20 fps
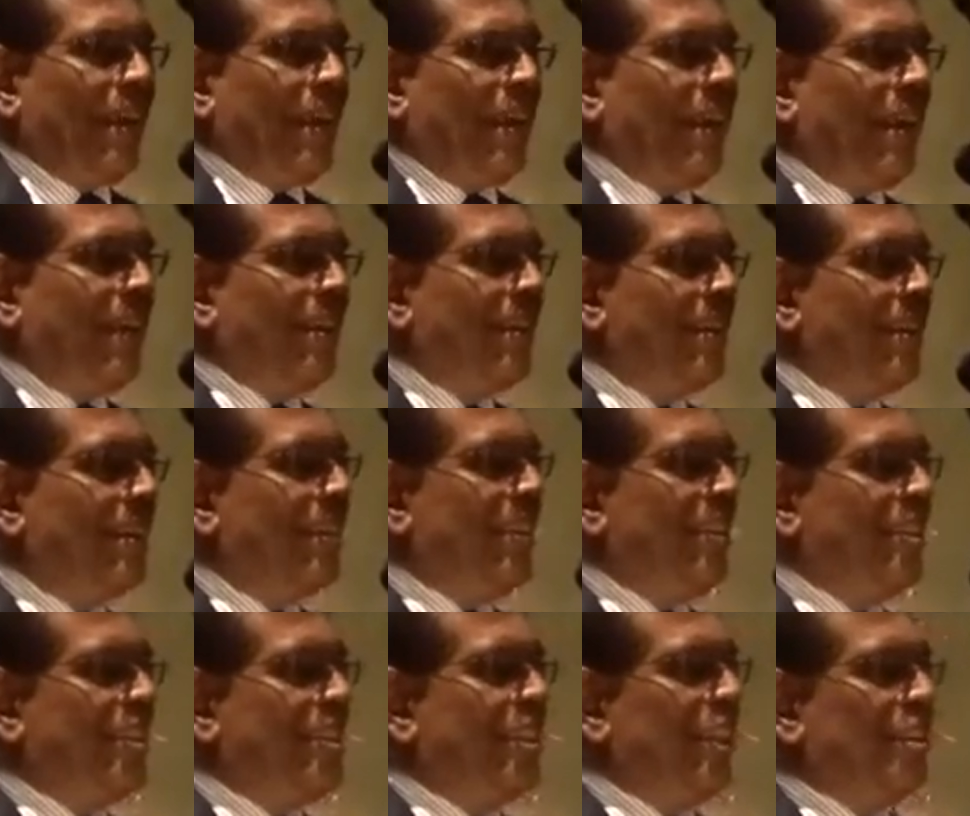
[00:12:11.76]
And it
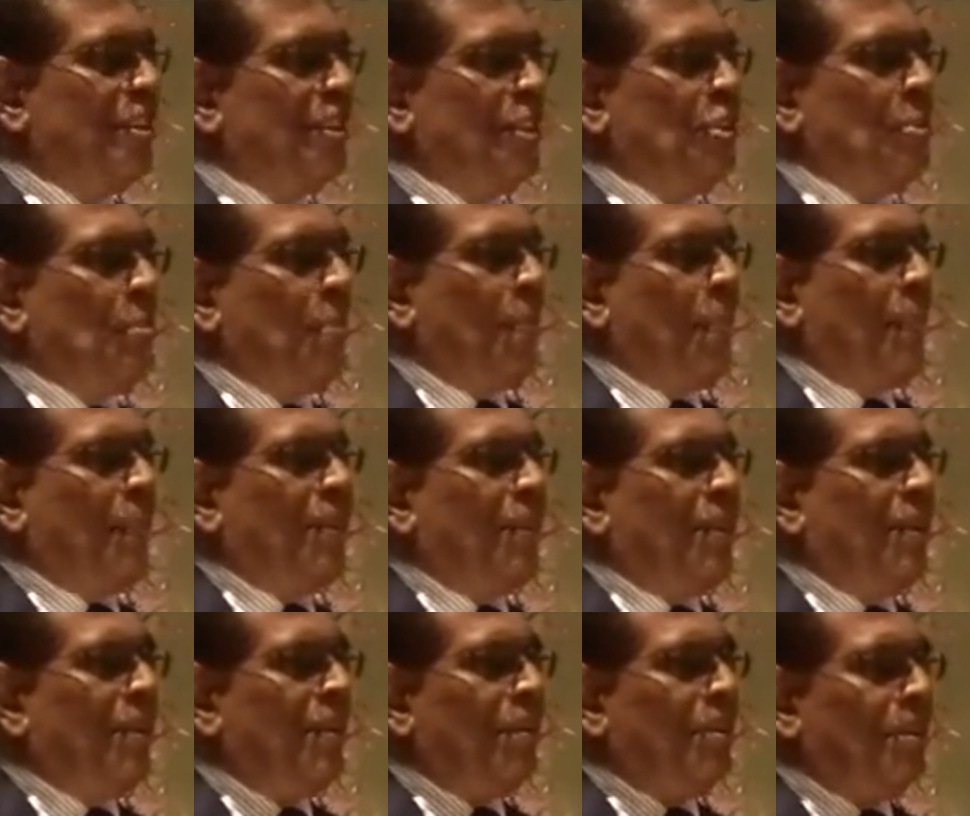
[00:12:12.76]
is this
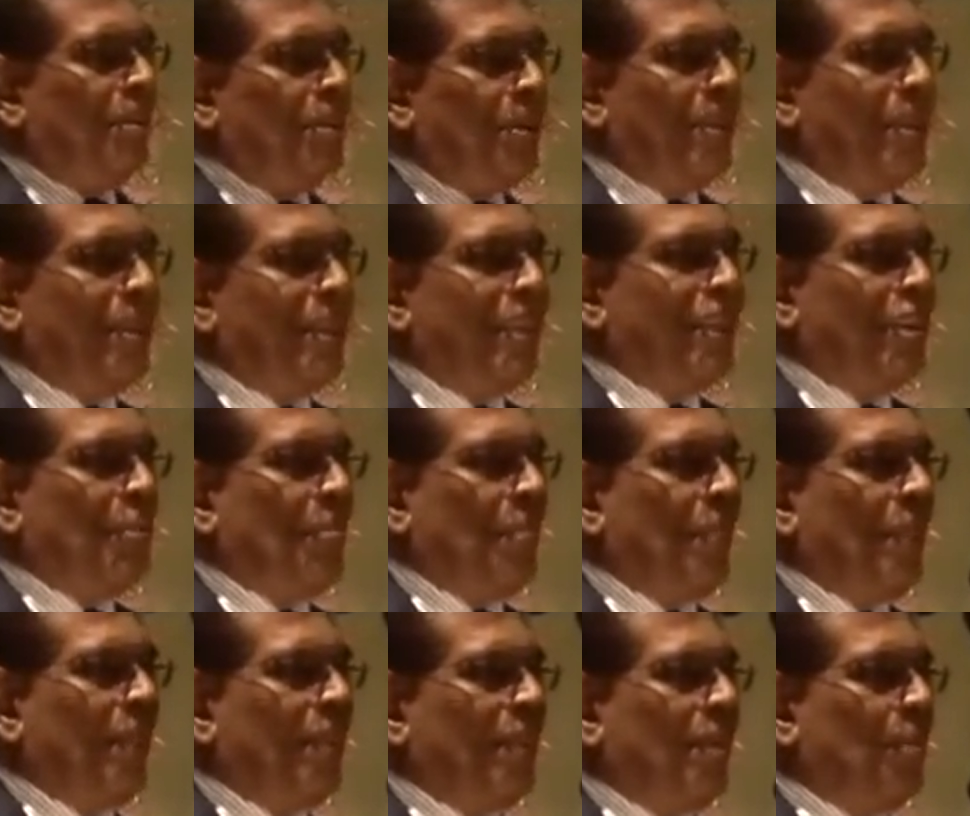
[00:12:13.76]
unity
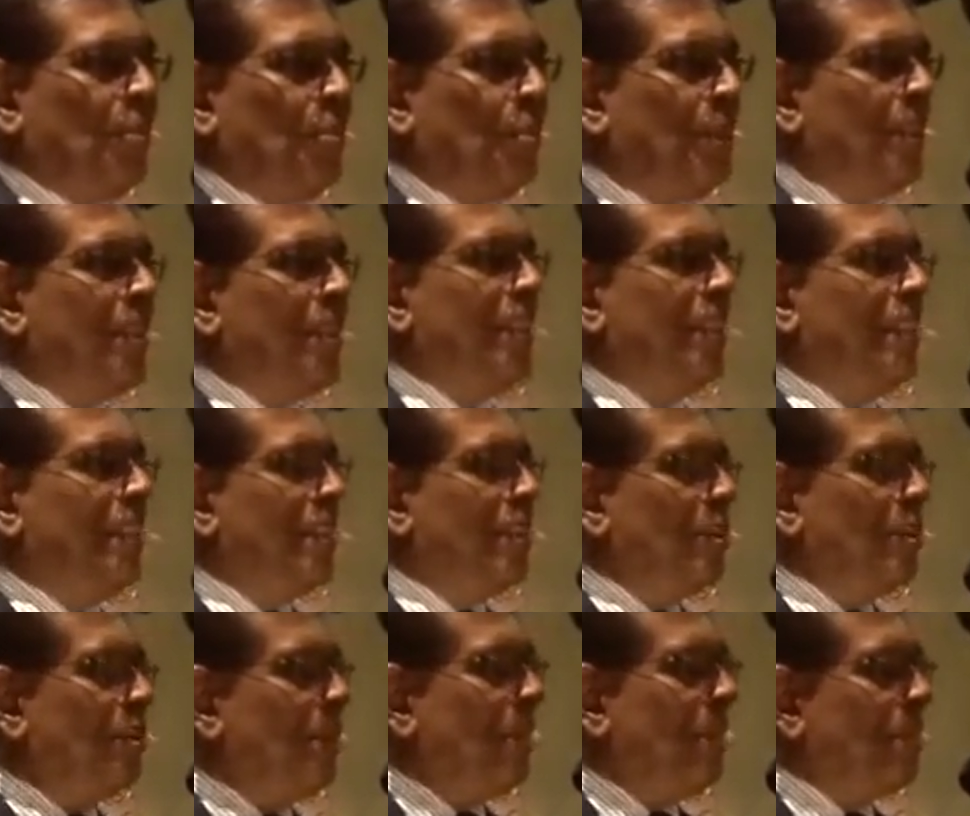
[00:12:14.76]
within the
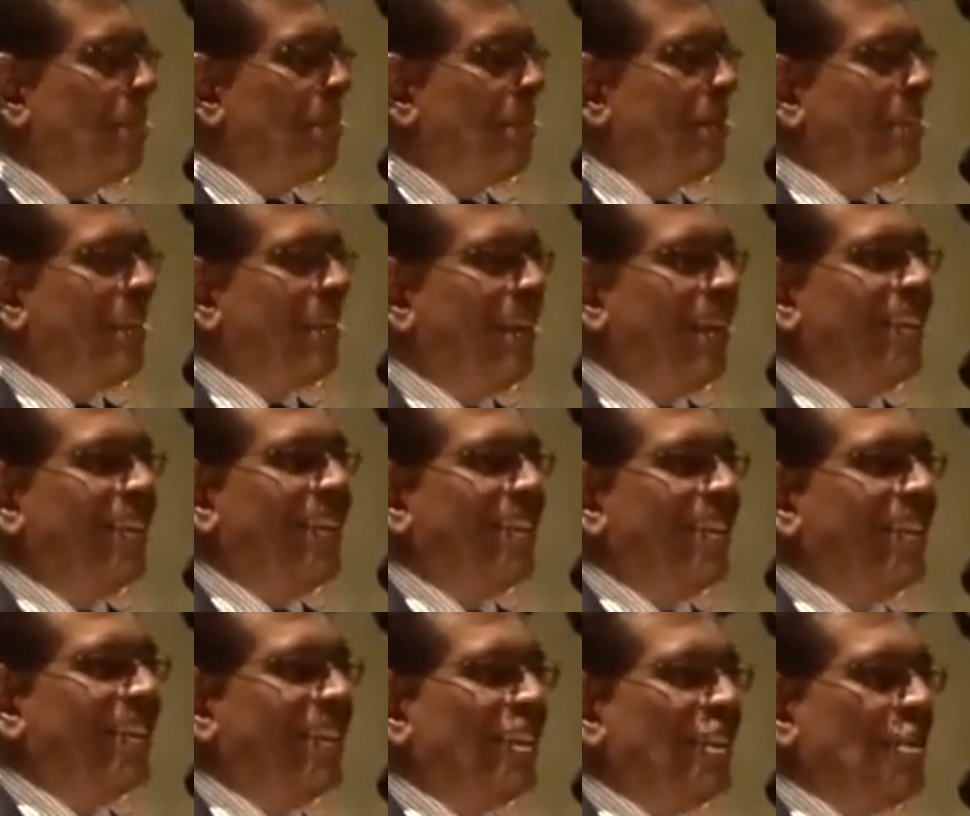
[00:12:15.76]
unique
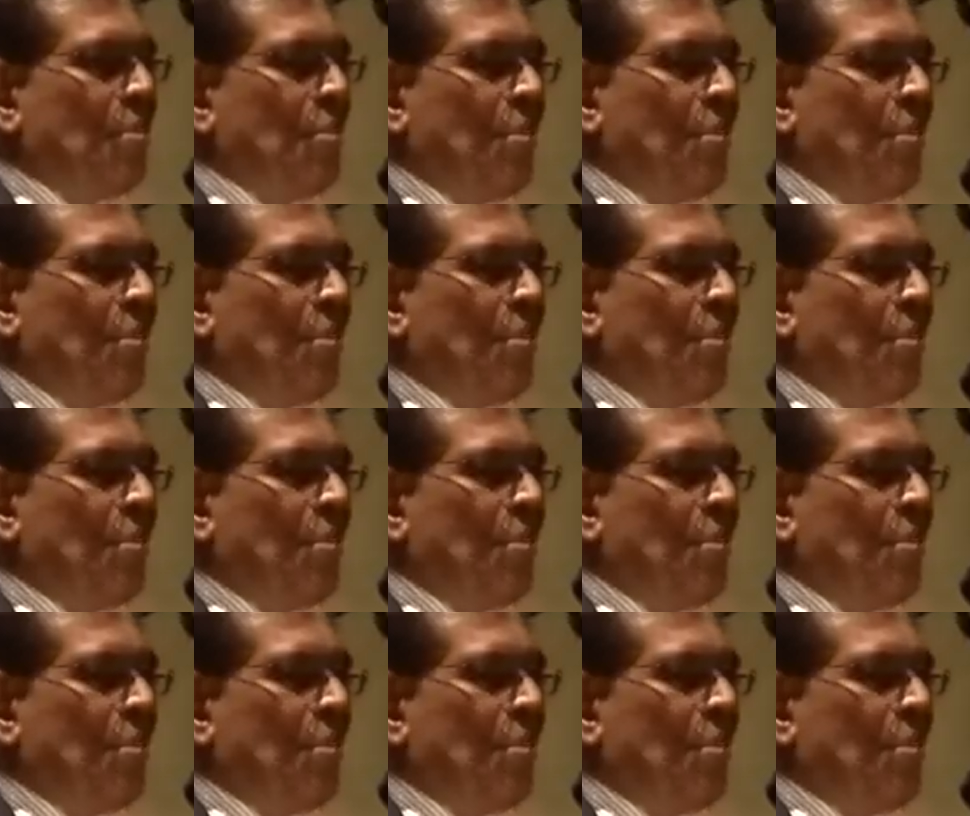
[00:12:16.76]
personalities